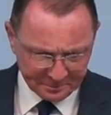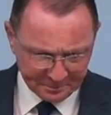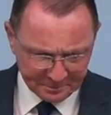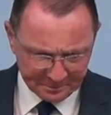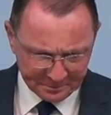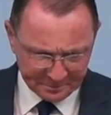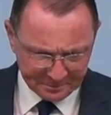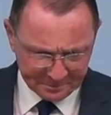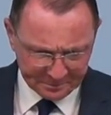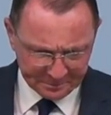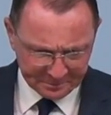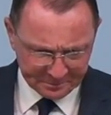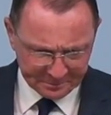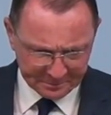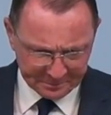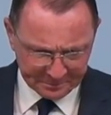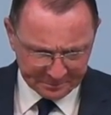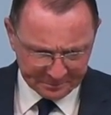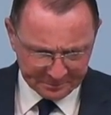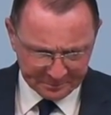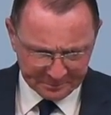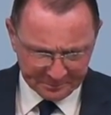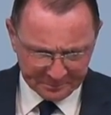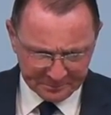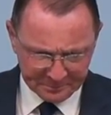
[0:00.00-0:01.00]

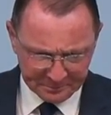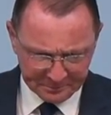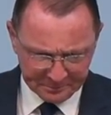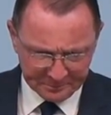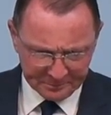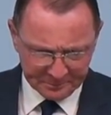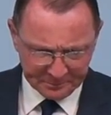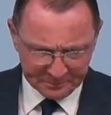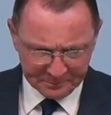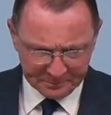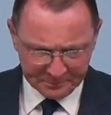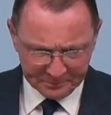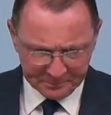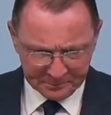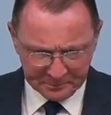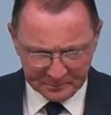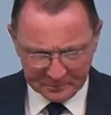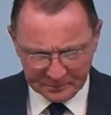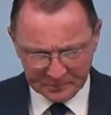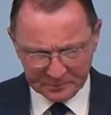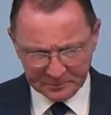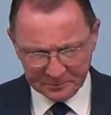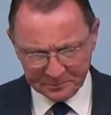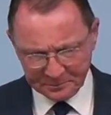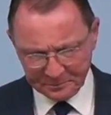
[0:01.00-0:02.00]

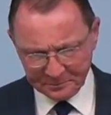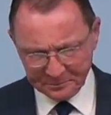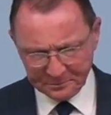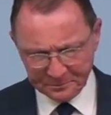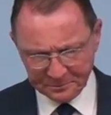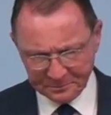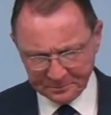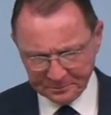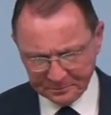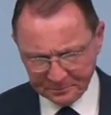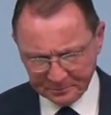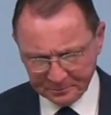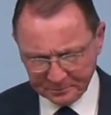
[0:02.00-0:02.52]
Nothing is said.